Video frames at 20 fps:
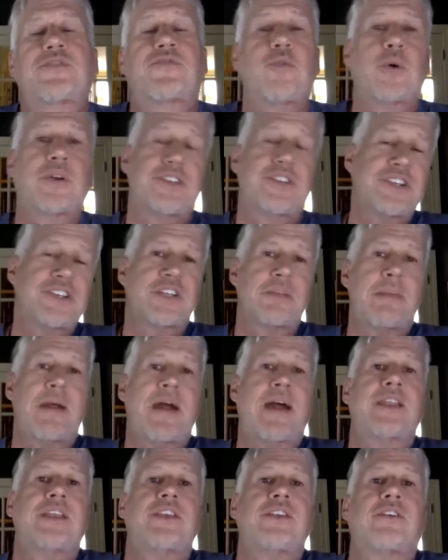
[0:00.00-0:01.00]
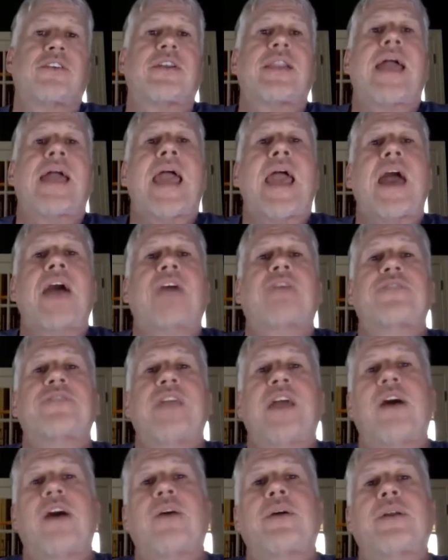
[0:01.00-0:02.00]
for just about a year and a half
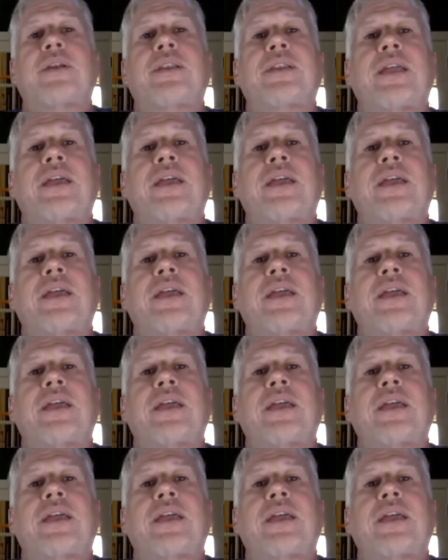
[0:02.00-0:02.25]
now,